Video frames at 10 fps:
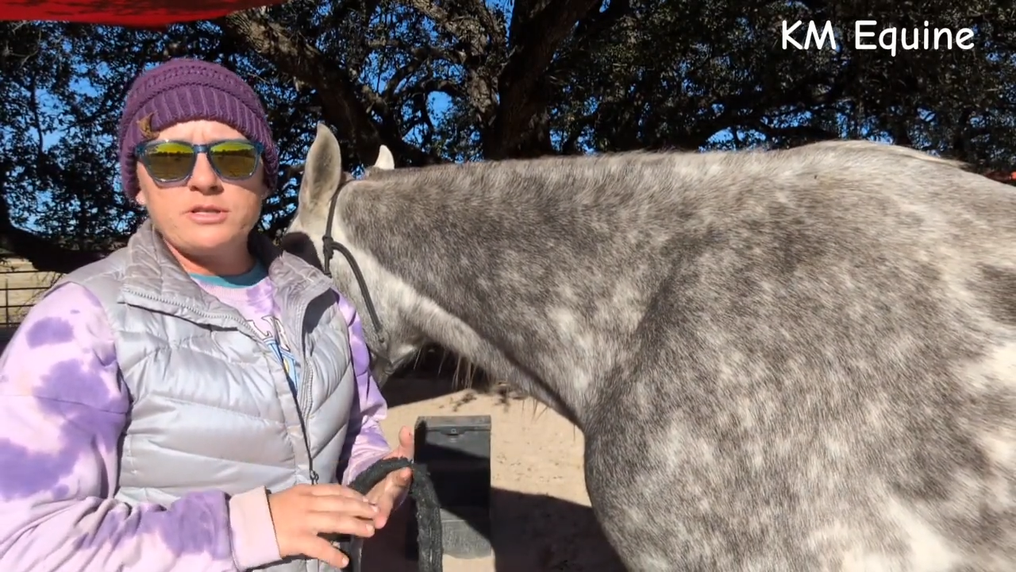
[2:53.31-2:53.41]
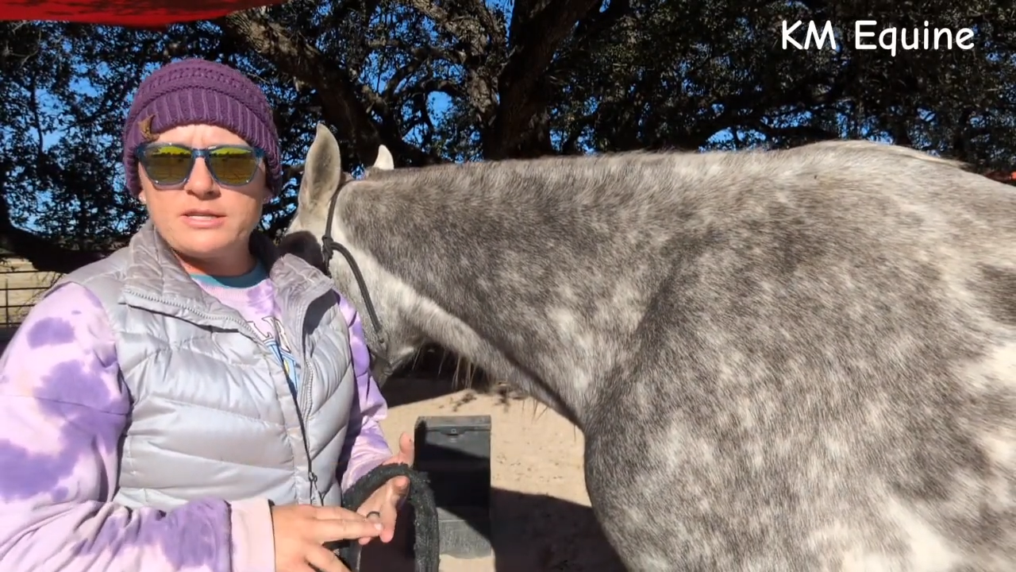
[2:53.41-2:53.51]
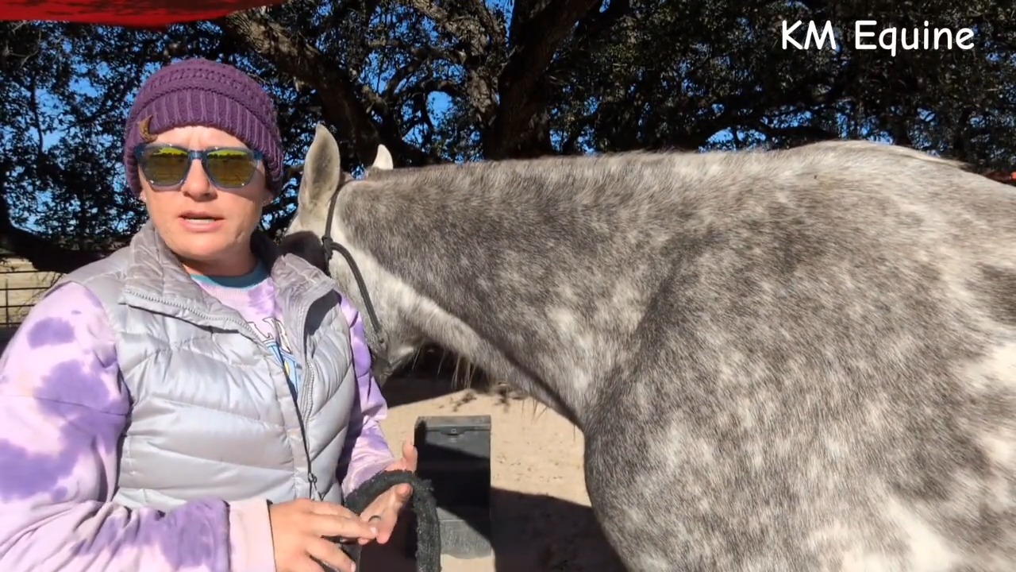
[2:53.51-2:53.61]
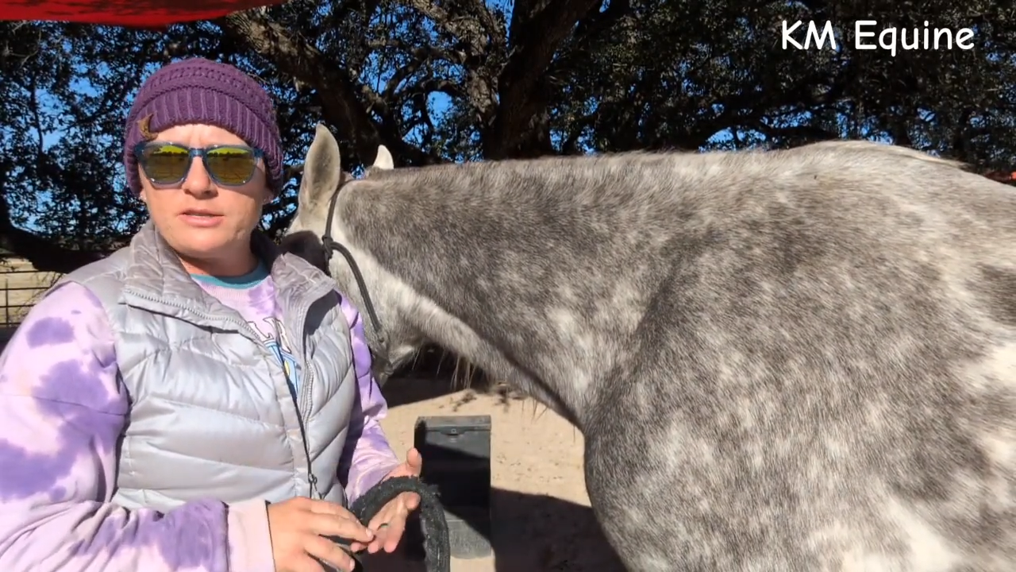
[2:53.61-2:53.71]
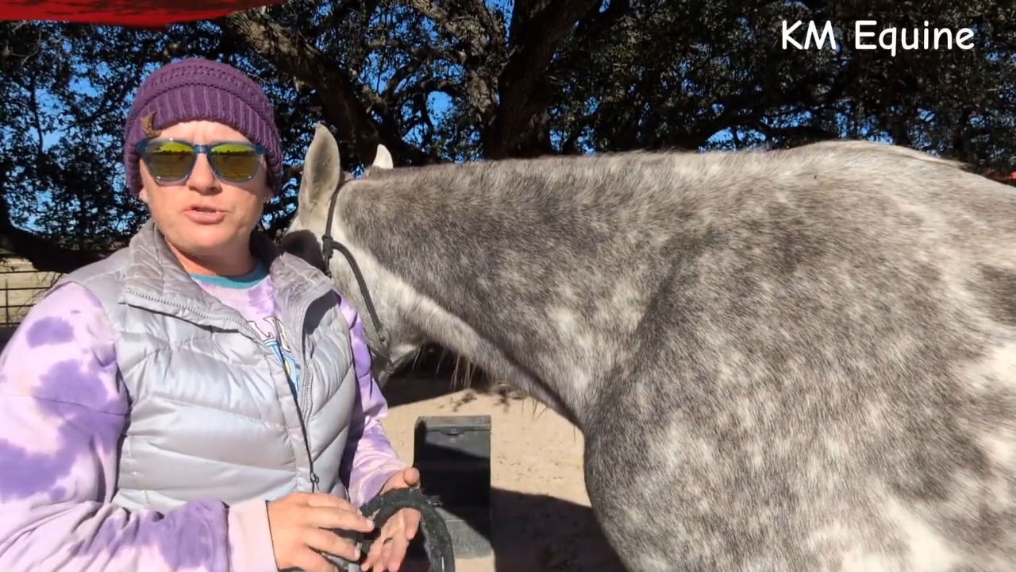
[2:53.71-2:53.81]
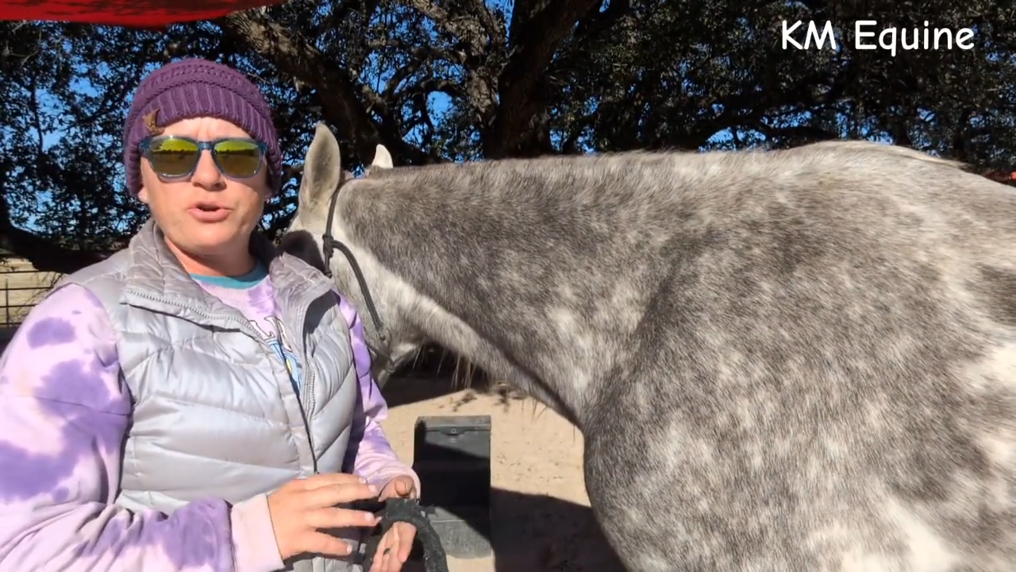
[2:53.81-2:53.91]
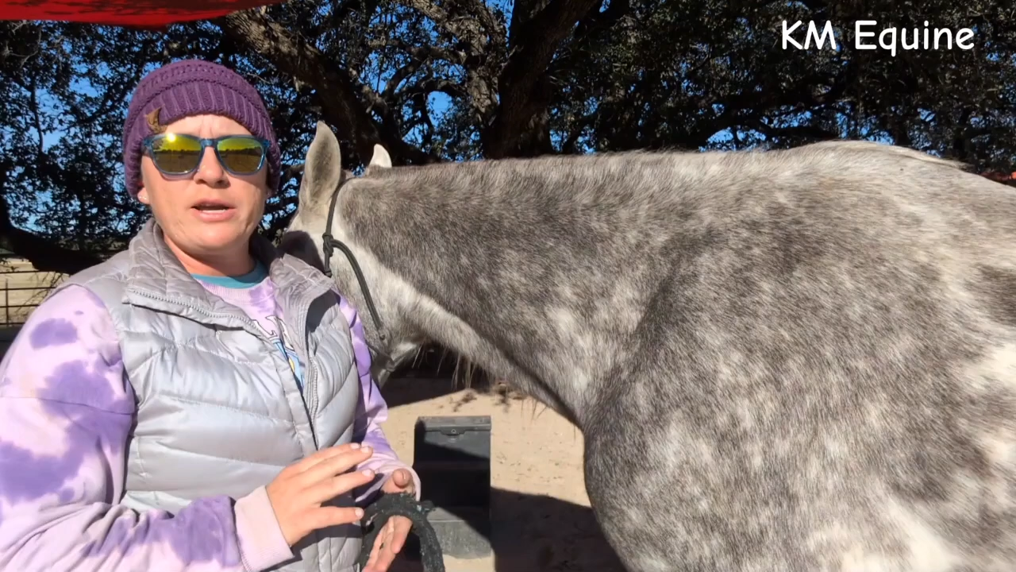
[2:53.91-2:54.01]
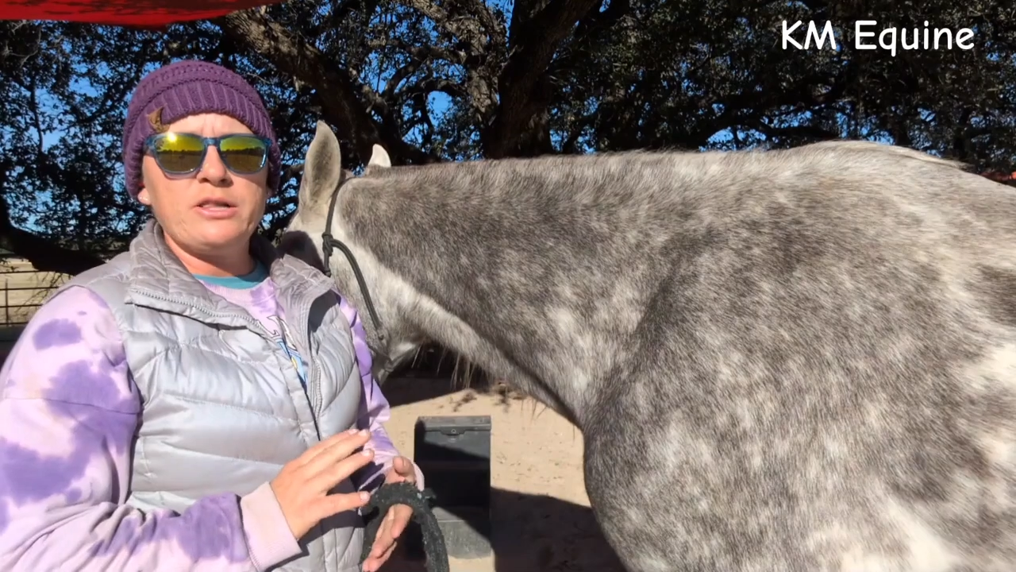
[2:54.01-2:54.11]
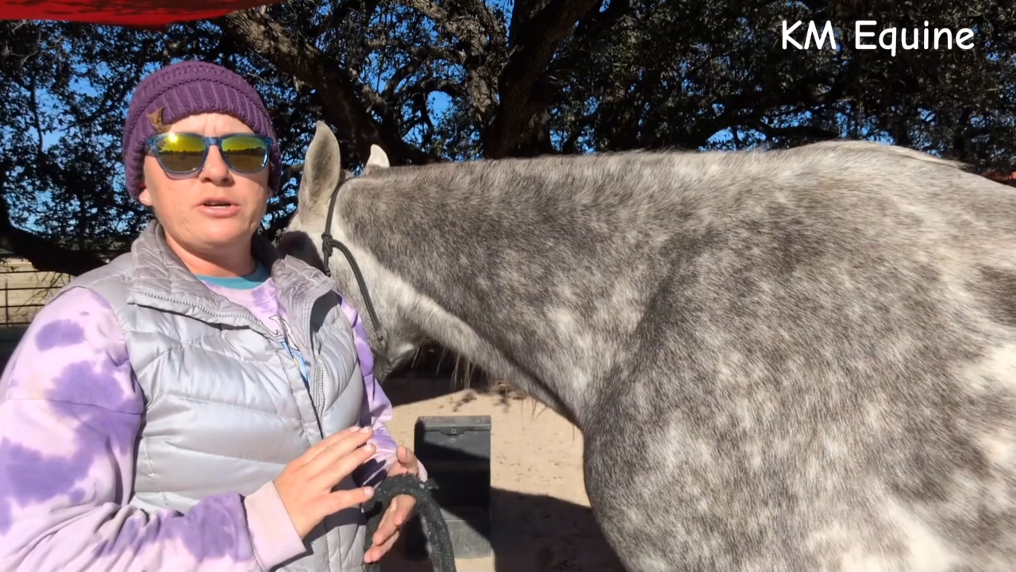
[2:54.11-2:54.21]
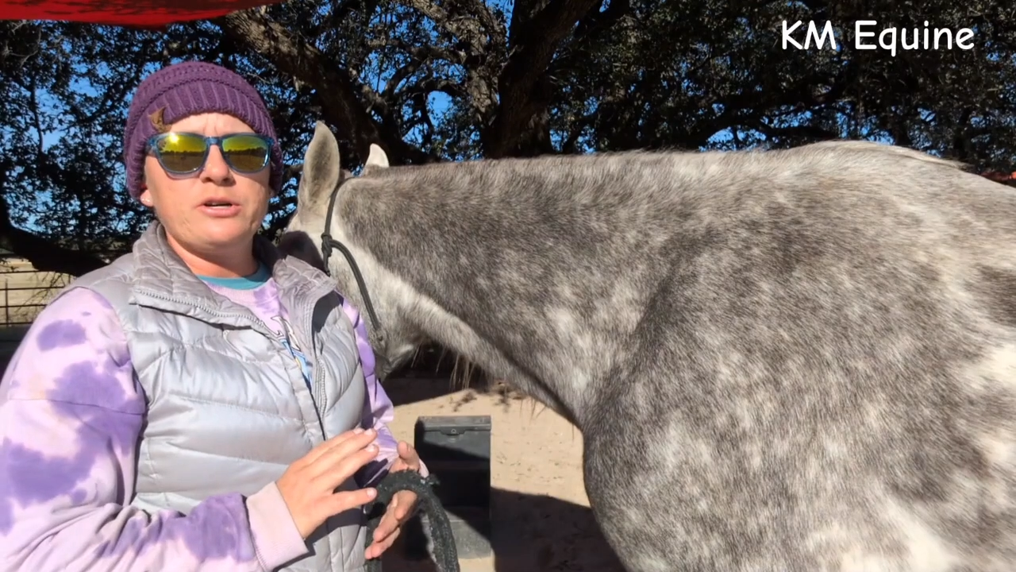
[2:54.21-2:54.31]
the side of the
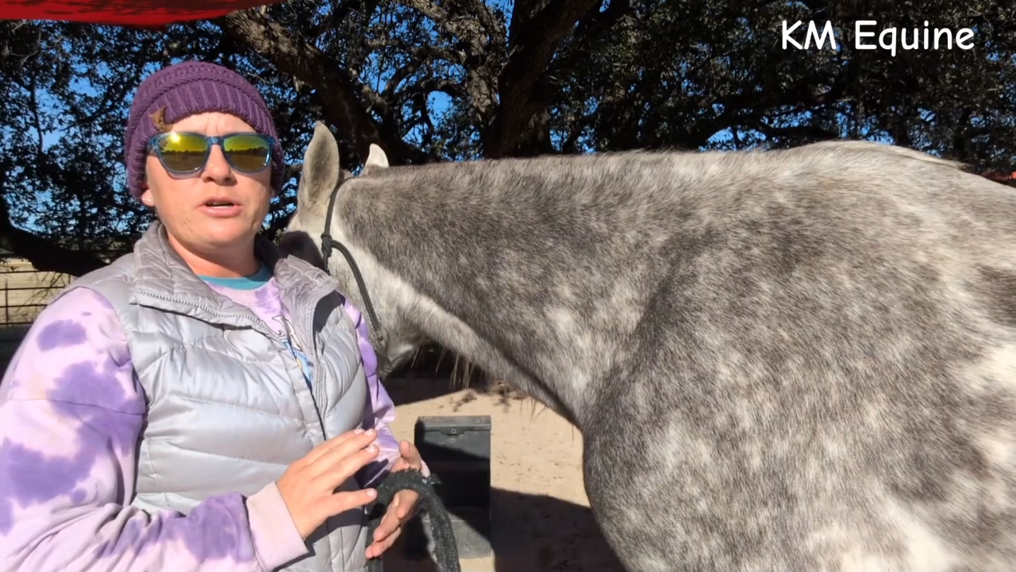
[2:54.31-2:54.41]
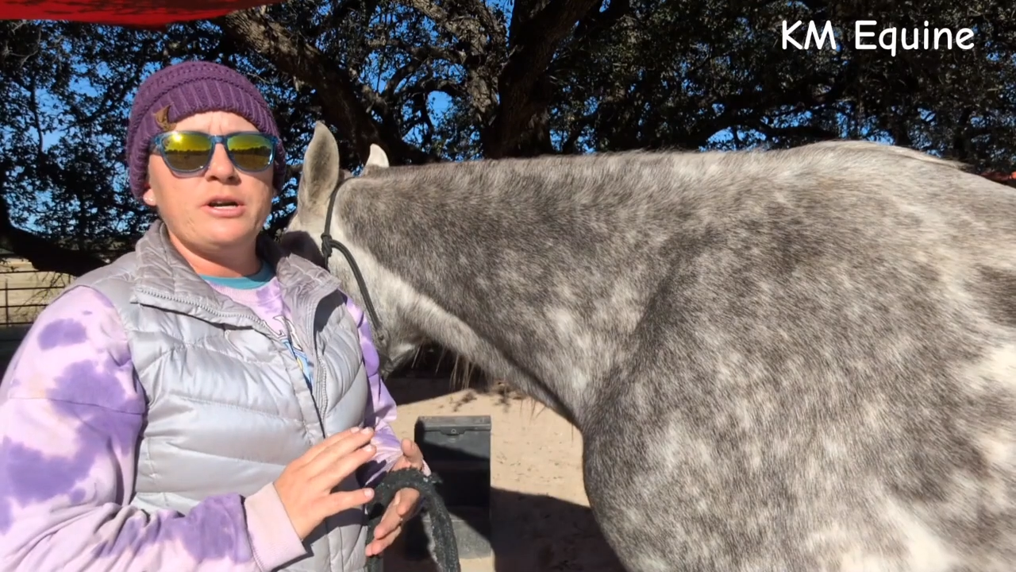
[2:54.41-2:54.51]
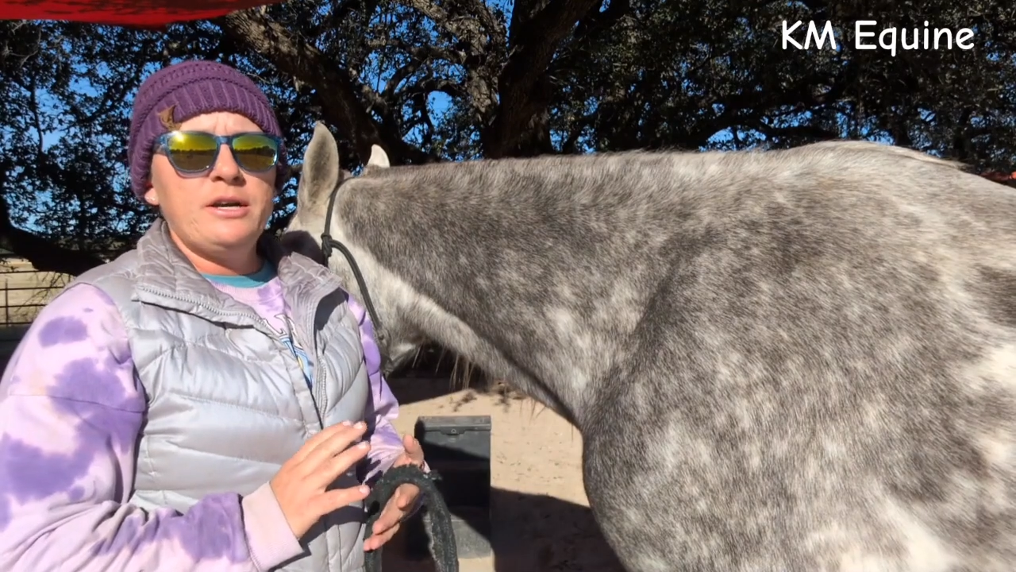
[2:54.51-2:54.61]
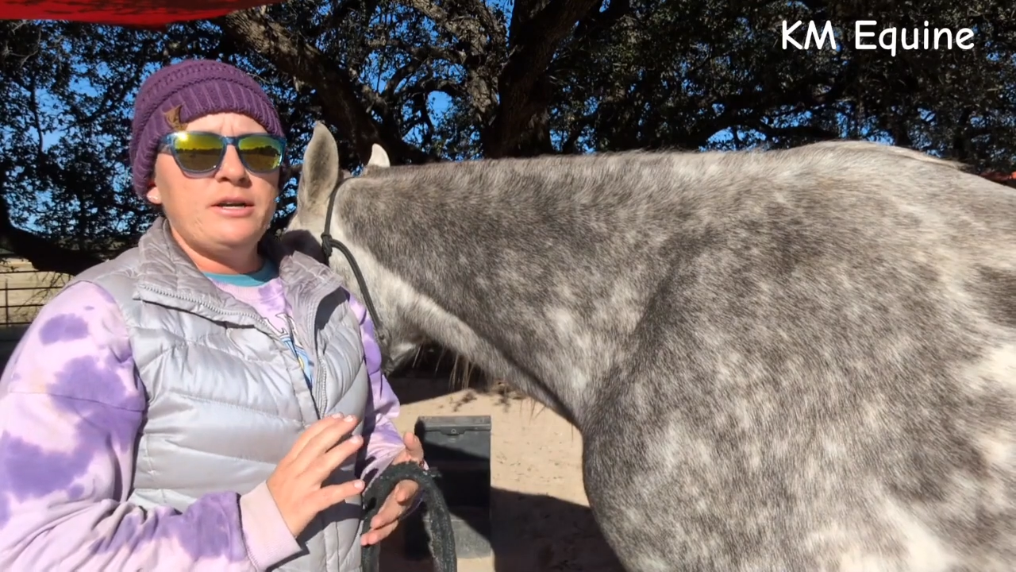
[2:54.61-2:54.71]
trailer.